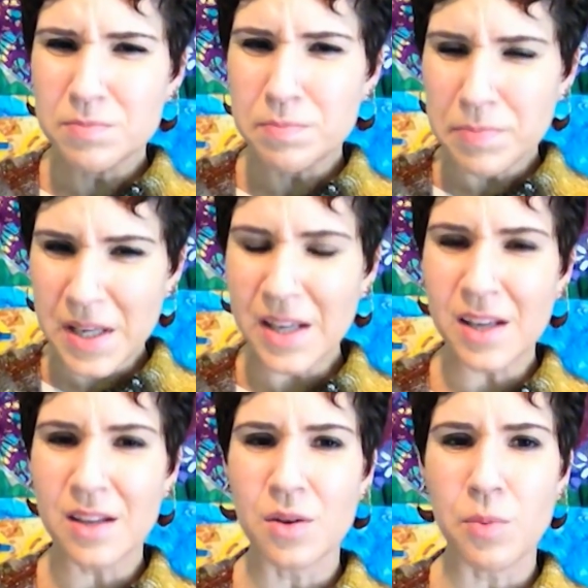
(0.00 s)

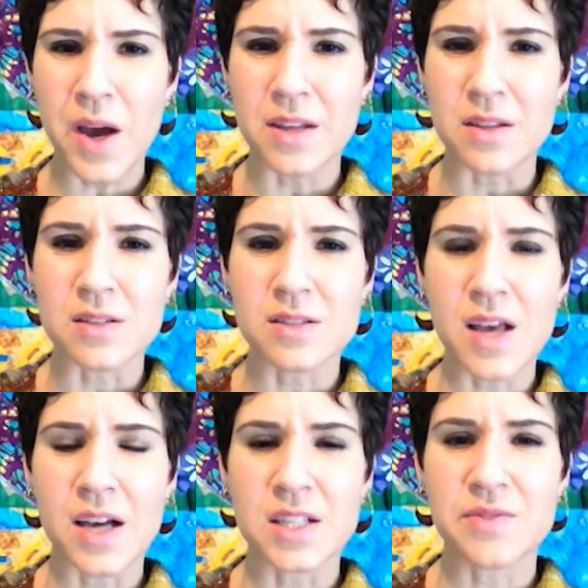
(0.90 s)
being the way that is
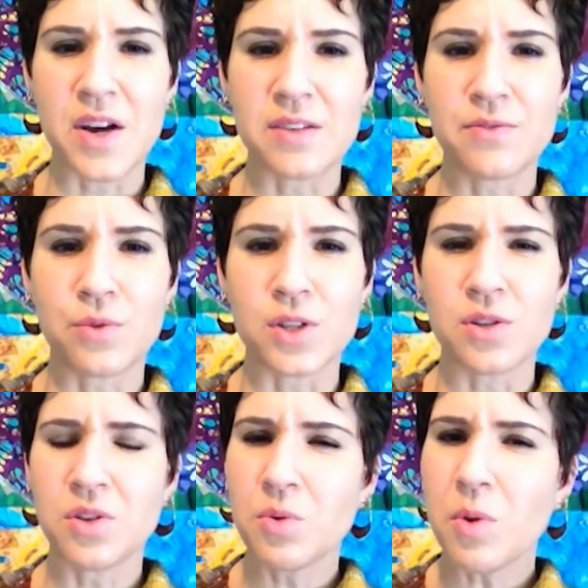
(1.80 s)
satisfying for you.
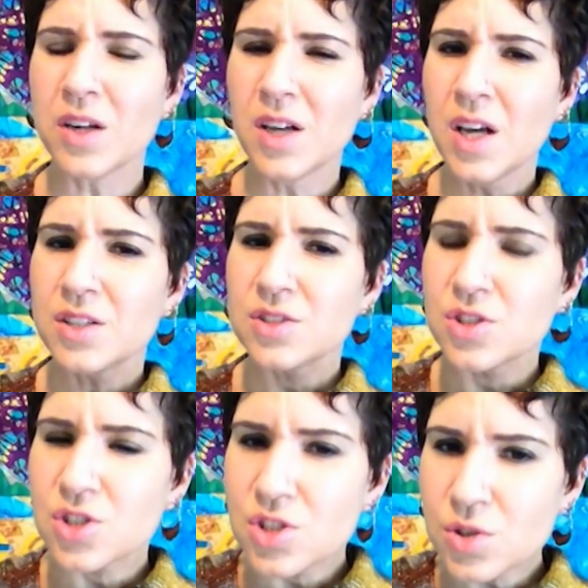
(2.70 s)
You aren't
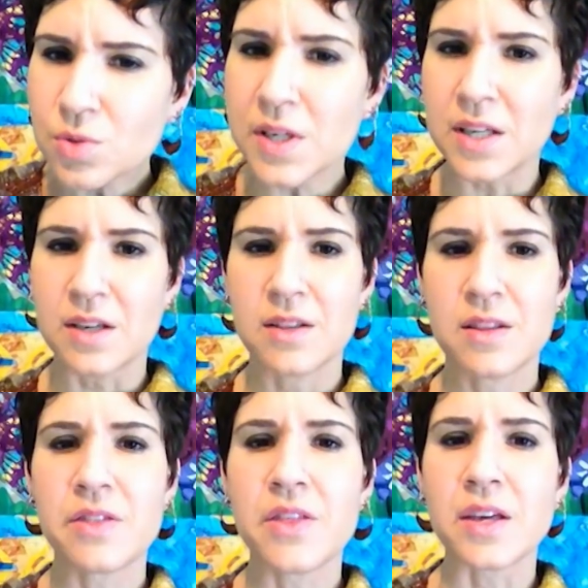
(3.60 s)
doing
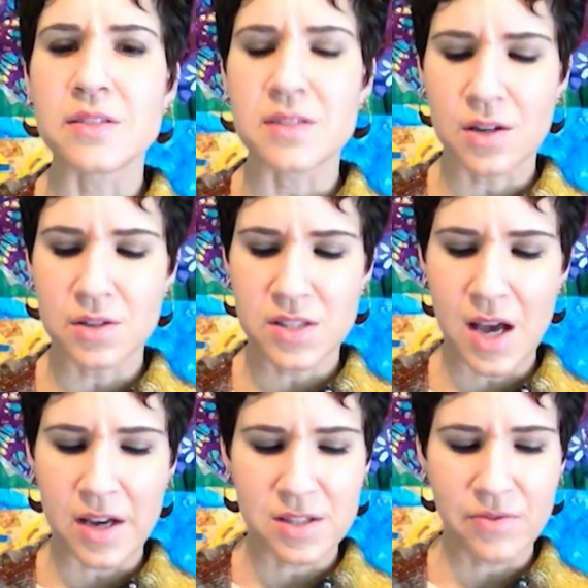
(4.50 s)
the things that are
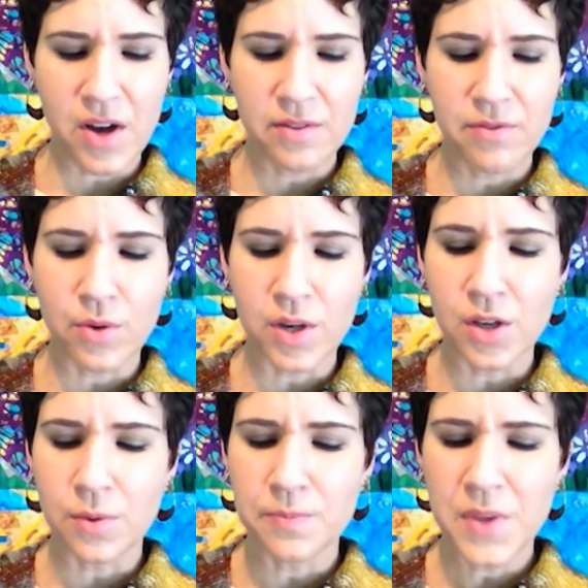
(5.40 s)
satisfying for
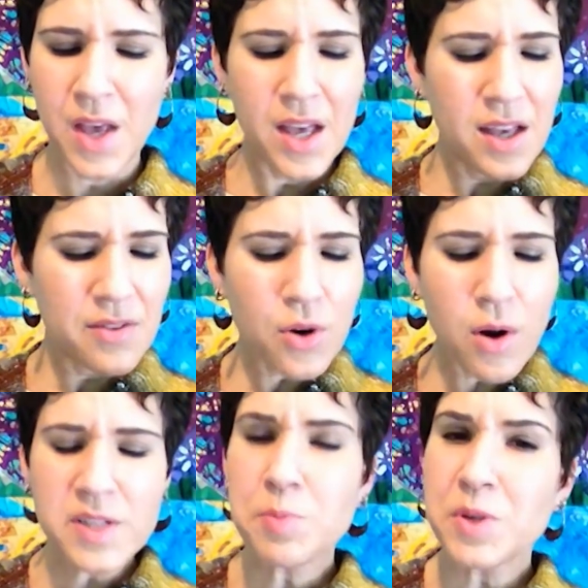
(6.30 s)
you. If you're
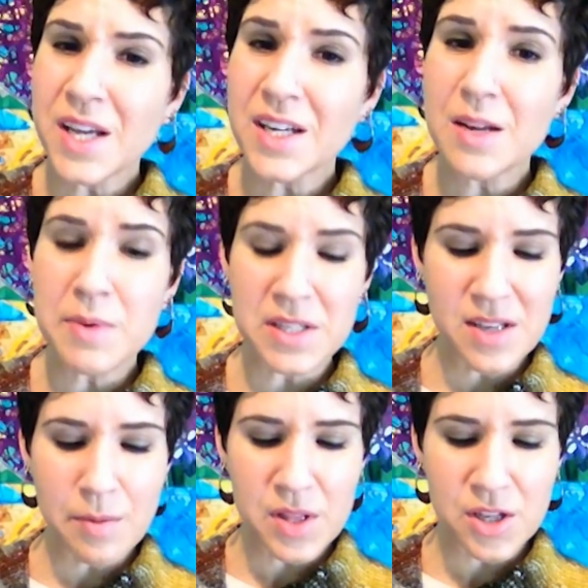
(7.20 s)
always pretending to be
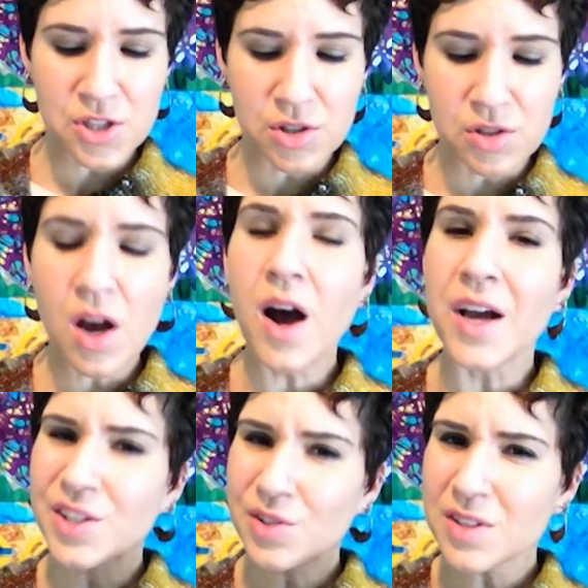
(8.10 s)
someone that you're
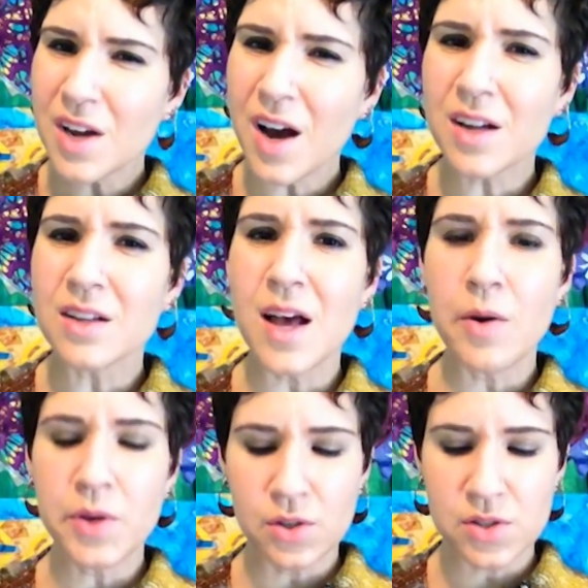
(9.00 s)
not
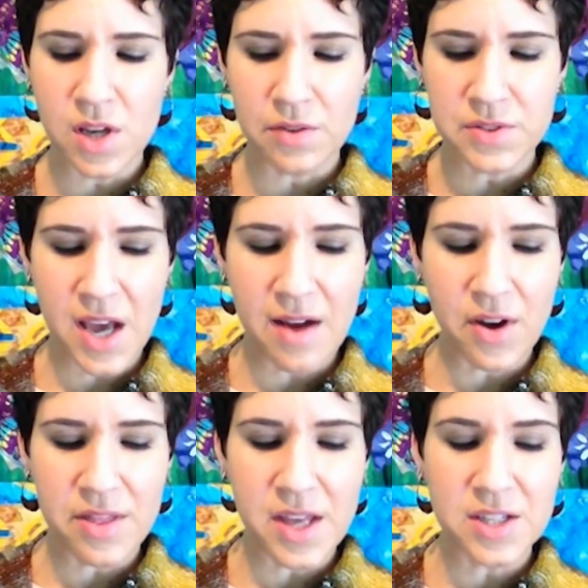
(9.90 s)
allowing yourself to have
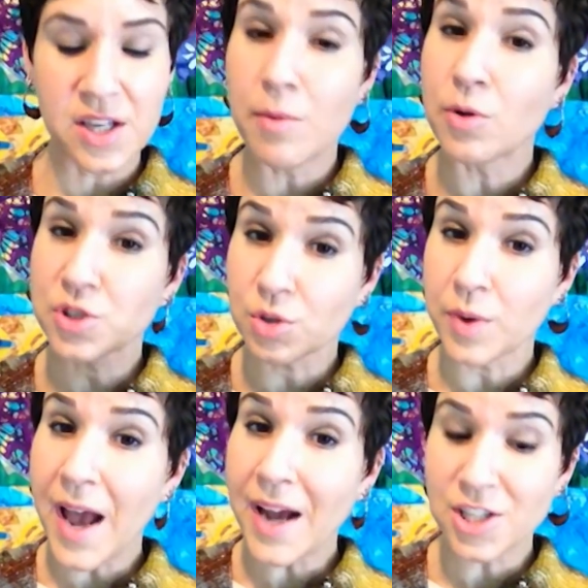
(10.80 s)
authentic emotional
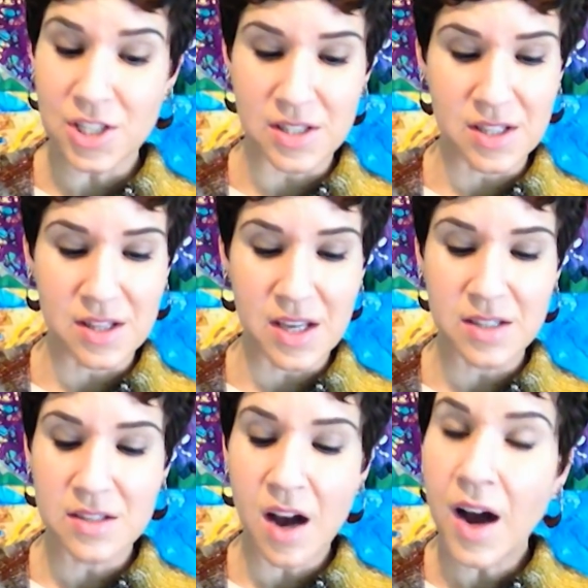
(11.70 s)
reactions to
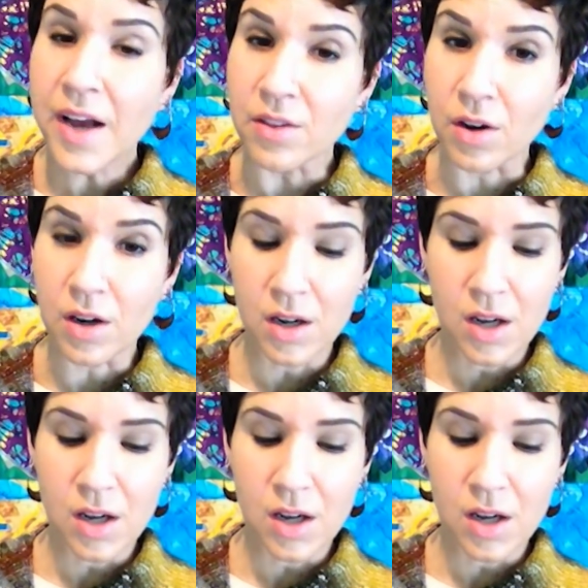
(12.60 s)
things either.